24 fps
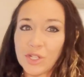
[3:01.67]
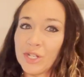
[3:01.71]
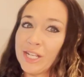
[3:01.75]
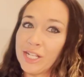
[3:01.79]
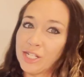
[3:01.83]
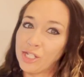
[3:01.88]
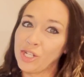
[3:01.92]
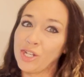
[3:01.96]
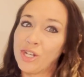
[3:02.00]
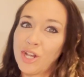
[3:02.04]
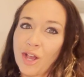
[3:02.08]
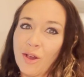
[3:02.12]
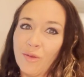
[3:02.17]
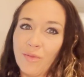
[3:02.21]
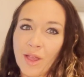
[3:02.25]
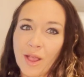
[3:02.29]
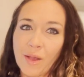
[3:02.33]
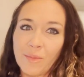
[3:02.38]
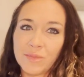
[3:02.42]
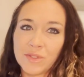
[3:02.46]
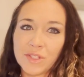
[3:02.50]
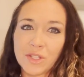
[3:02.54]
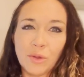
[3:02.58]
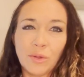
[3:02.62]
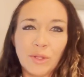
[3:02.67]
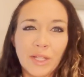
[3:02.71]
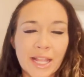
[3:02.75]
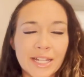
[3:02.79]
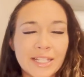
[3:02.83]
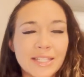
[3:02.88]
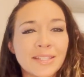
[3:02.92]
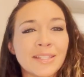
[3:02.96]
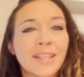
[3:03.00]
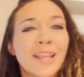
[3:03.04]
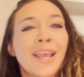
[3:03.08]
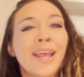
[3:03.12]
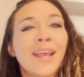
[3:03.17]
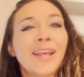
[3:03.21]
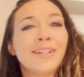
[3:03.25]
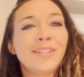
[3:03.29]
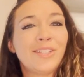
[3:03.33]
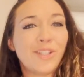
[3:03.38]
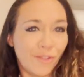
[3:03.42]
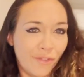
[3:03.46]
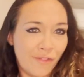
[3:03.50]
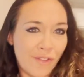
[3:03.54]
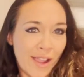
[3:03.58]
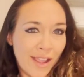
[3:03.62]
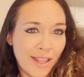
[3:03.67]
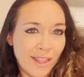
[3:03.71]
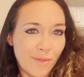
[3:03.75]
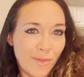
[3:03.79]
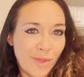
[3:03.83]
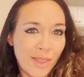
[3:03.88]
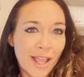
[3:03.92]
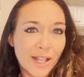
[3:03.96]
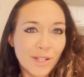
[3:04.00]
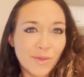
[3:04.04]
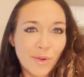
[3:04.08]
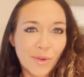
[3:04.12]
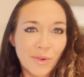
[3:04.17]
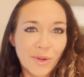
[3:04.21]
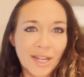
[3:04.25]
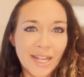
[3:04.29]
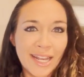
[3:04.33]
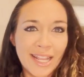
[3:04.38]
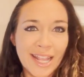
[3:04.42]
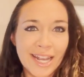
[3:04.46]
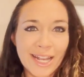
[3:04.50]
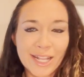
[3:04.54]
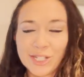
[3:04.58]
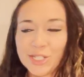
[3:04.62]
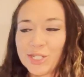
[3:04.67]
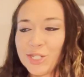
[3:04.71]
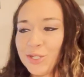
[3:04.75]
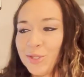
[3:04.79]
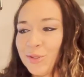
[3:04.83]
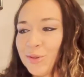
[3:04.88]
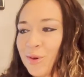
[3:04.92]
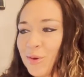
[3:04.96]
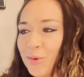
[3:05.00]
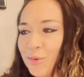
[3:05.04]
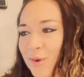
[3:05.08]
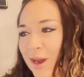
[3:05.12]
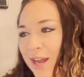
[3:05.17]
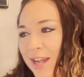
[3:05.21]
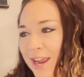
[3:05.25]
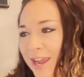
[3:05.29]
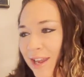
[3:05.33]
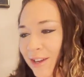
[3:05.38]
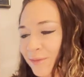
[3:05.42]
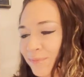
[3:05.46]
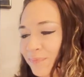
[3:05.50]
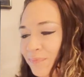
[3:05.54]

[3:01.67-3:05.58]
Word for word: you need to know them. So let's define them. And that's what we're going to get into right now.